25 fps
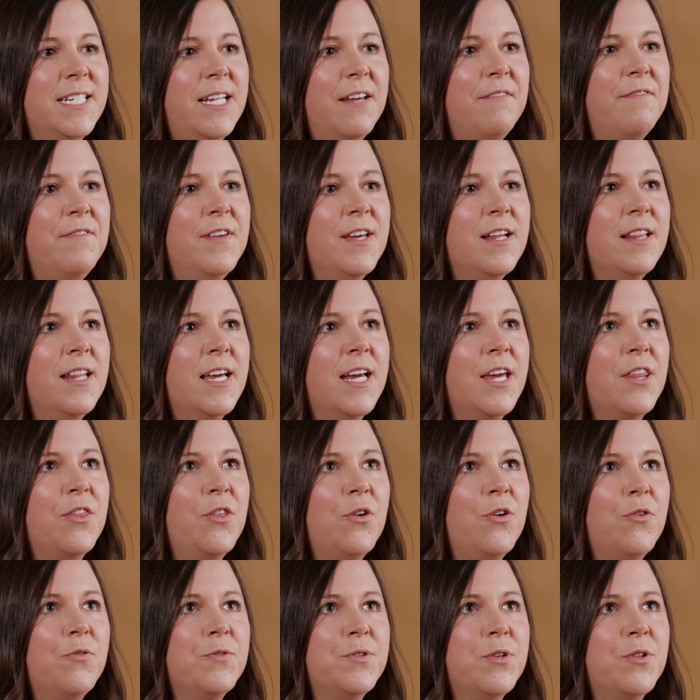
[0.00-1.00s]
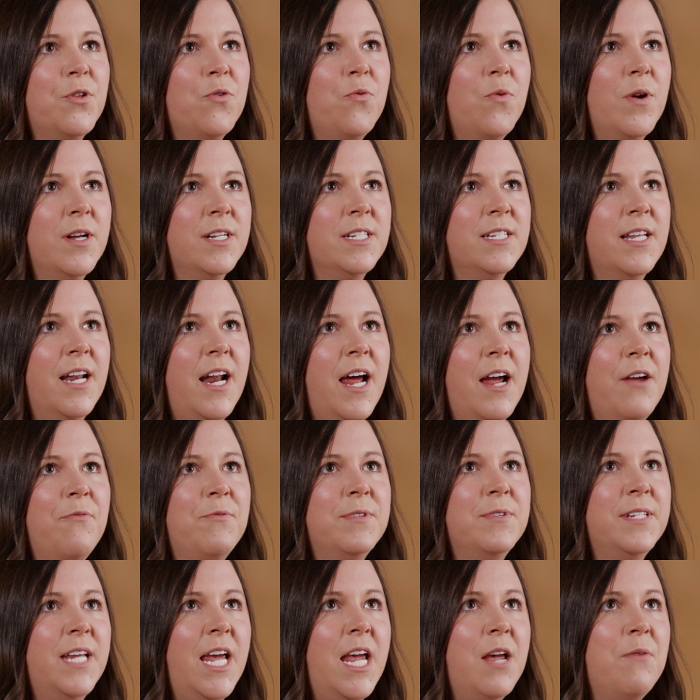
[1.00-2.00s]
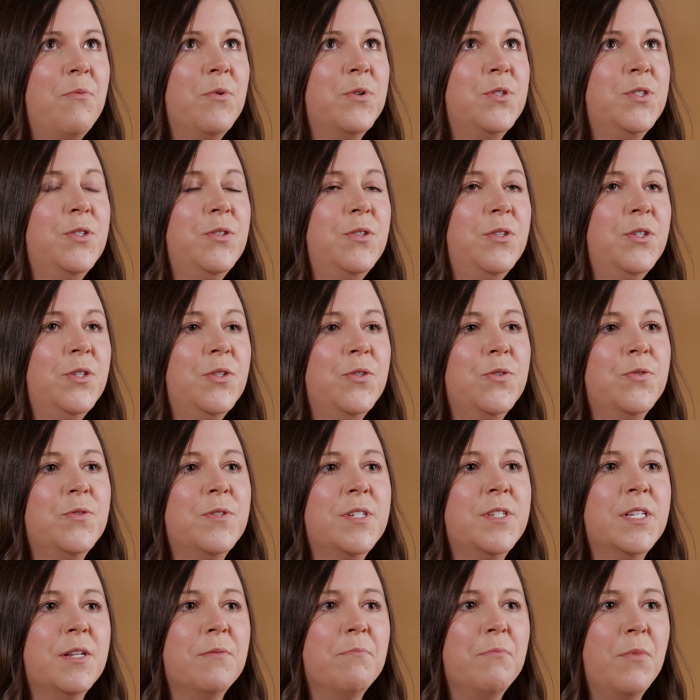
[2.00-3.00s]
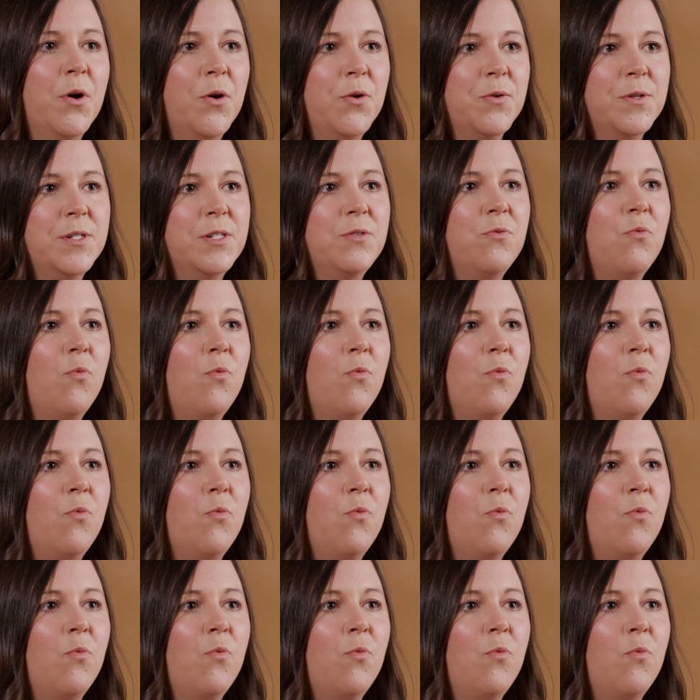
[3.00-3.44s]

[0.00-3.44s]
I feel like those are the ones that I was able to use the most